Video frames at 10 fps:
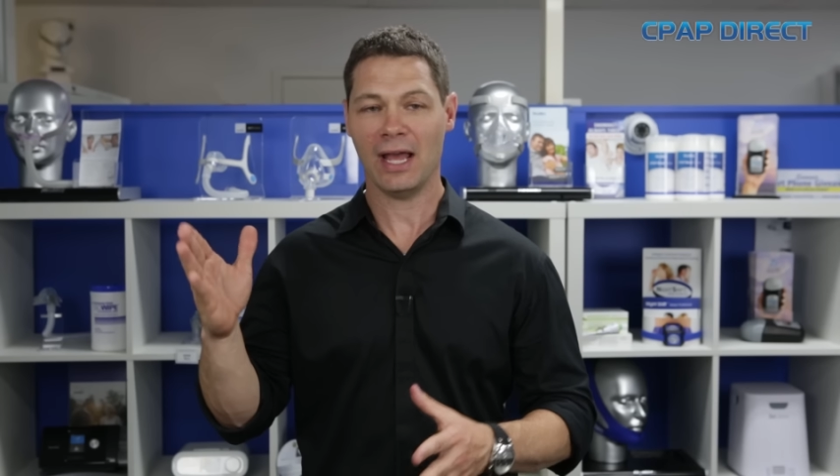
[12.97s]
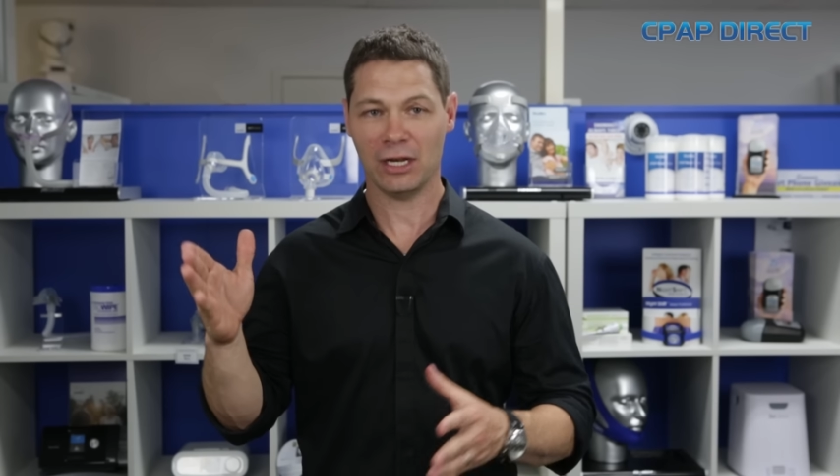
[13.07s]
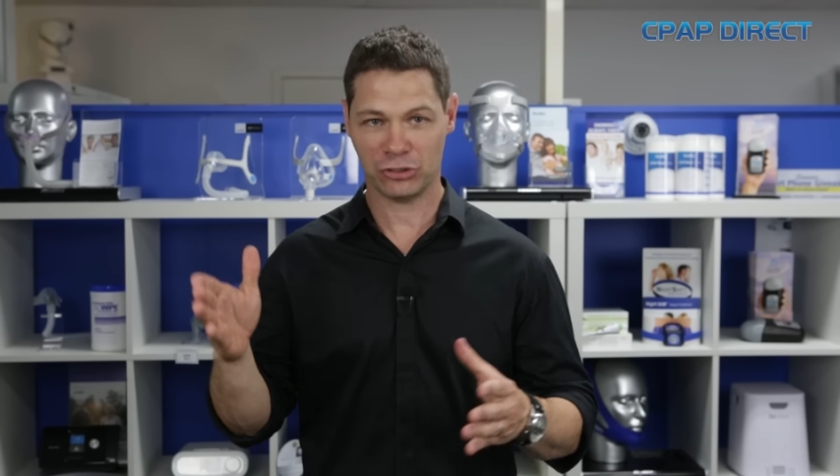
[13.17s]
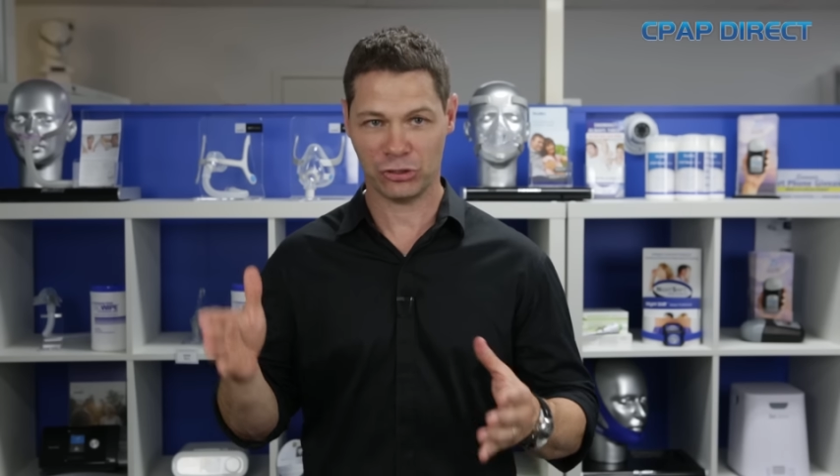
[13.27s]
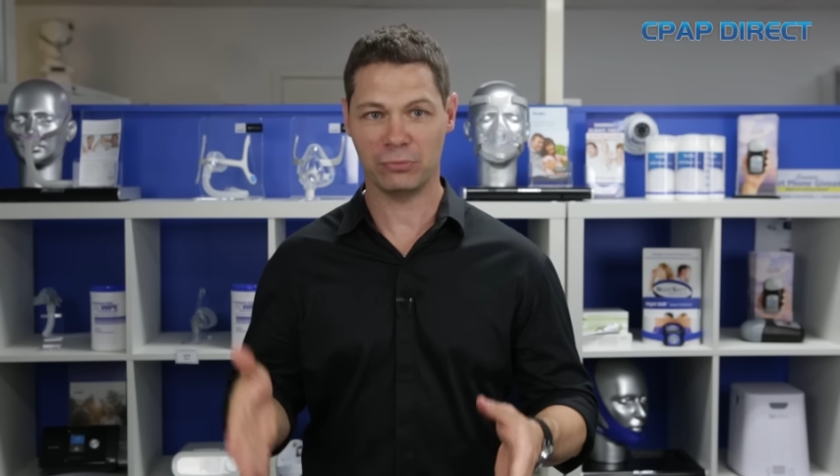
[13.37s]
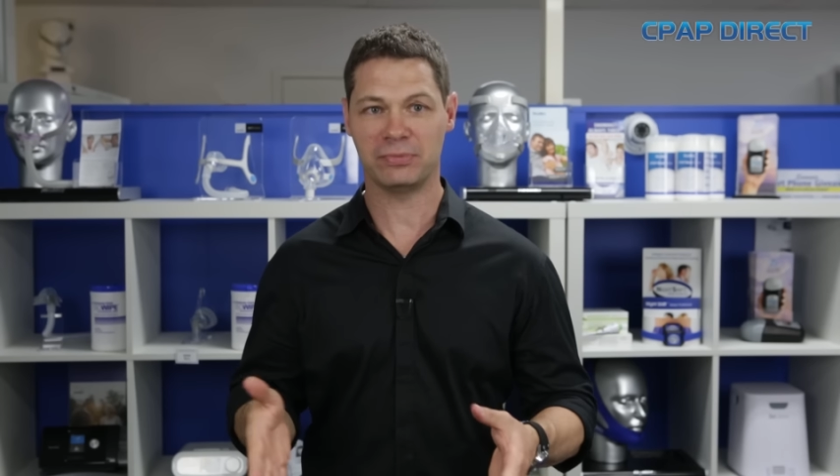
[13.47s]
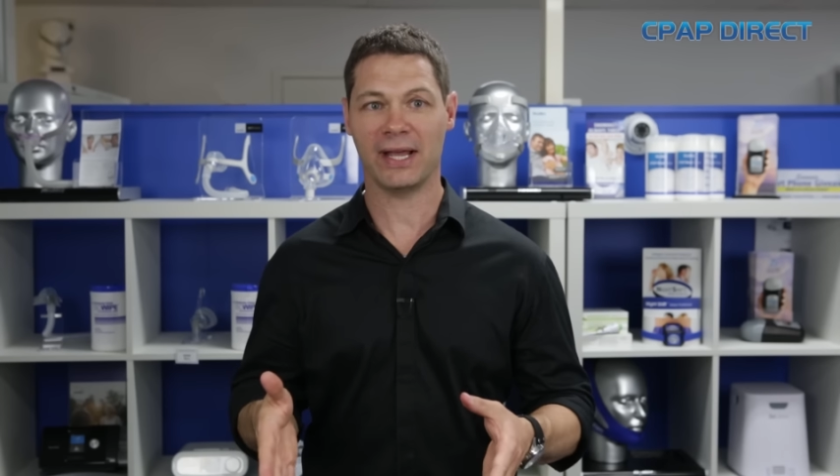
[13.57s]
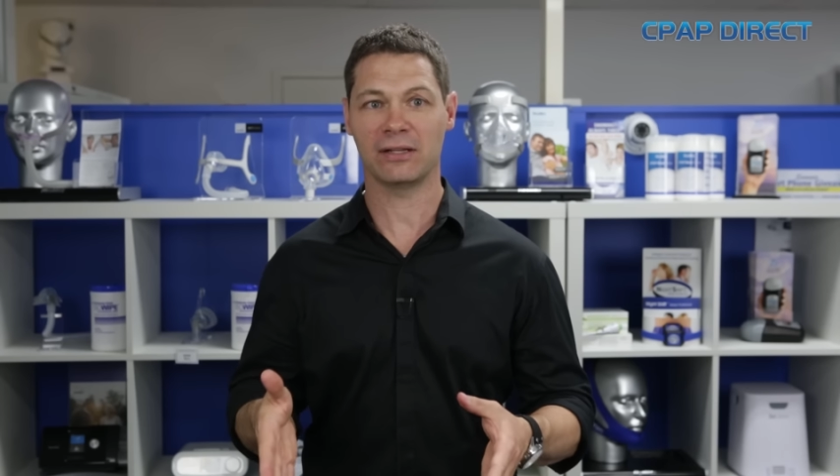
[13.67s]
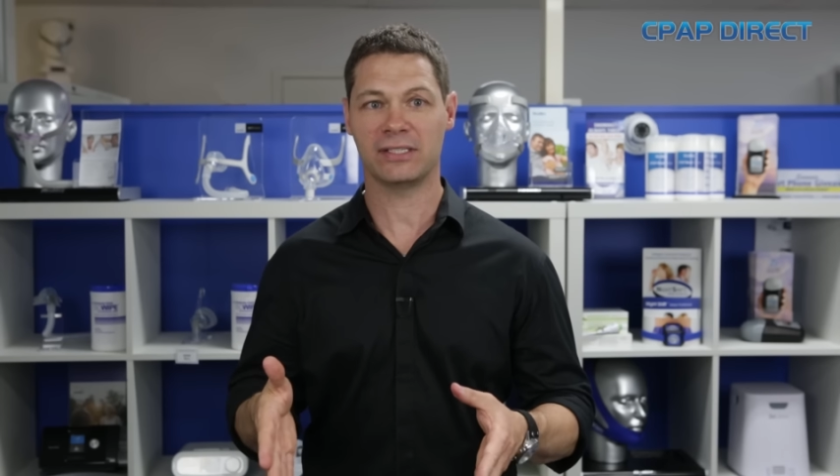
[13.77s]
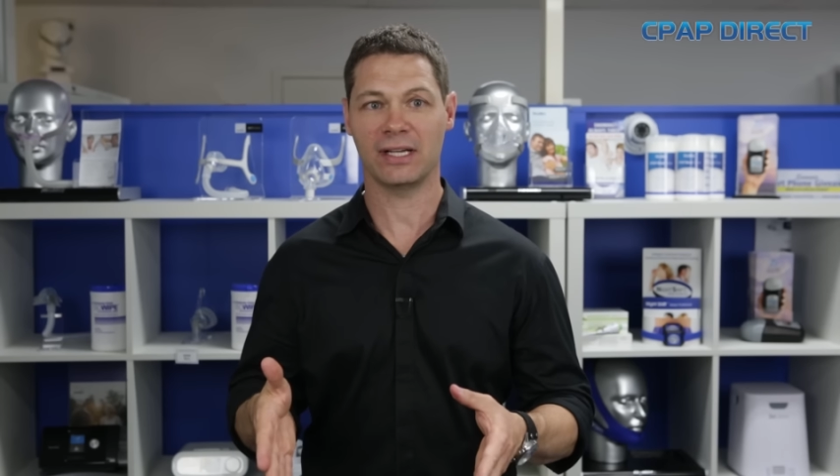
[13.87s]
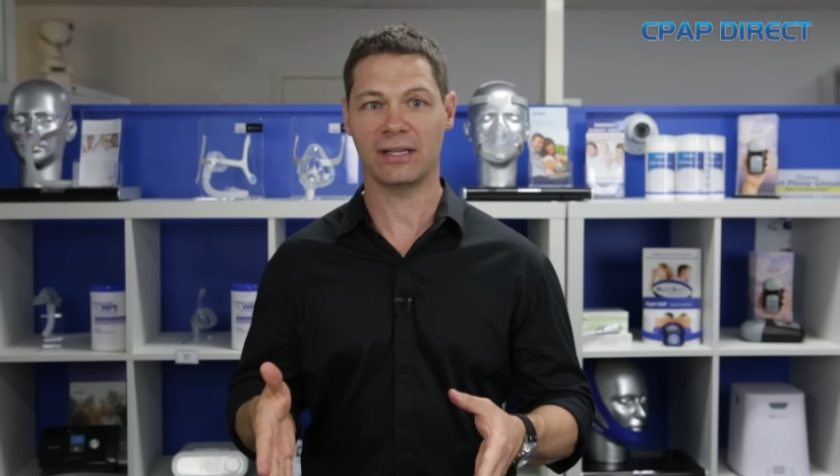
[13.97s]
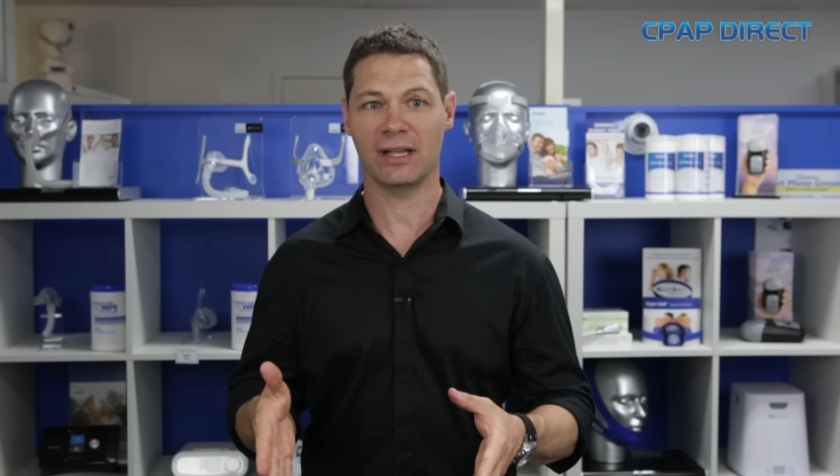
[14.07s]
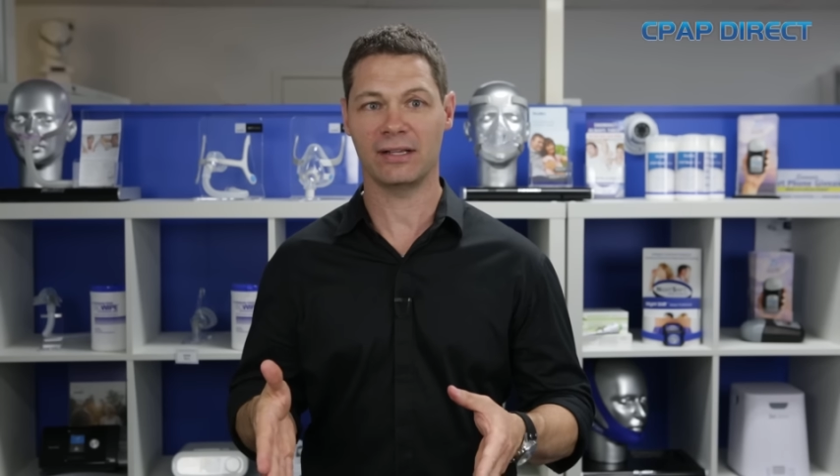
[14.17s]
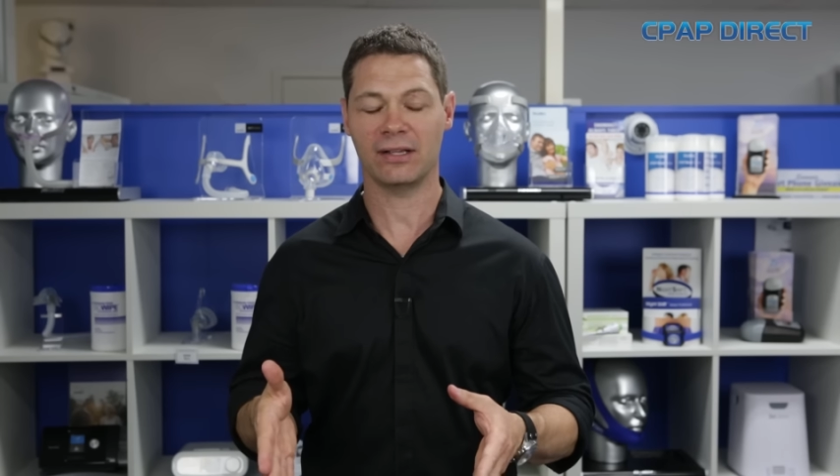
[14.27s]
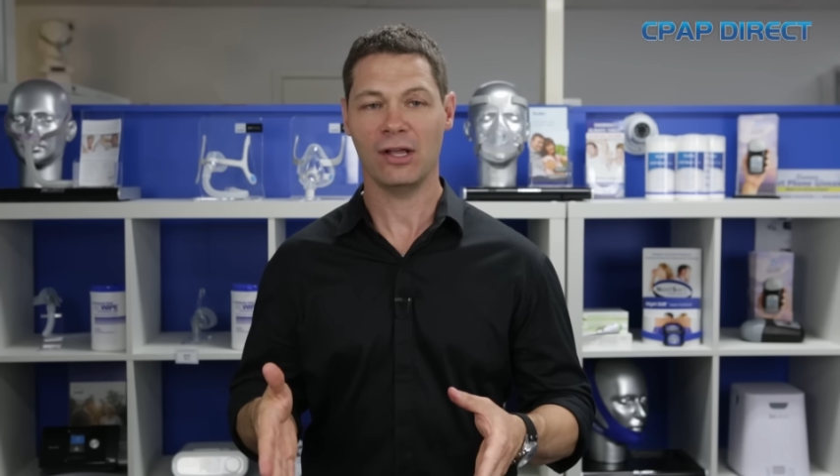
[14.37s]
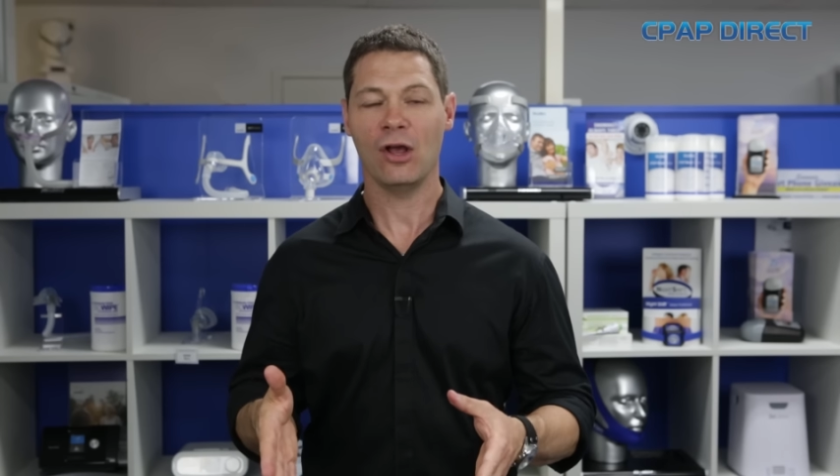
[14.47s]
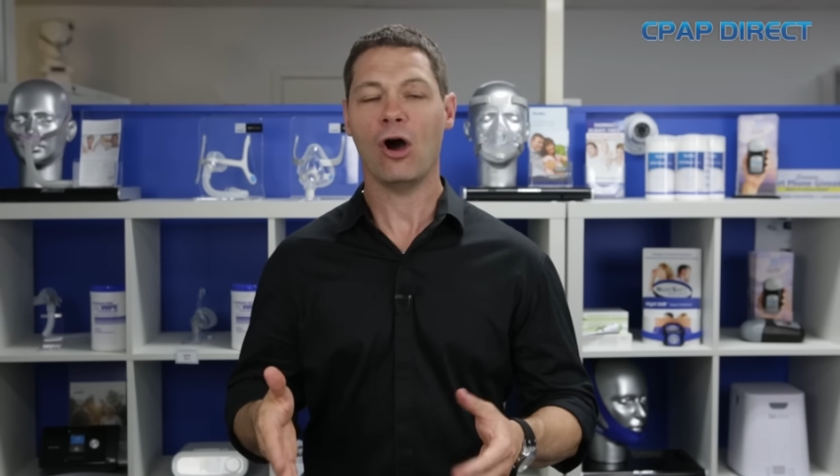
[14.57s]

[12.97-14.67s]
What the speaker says: and a tube down technique.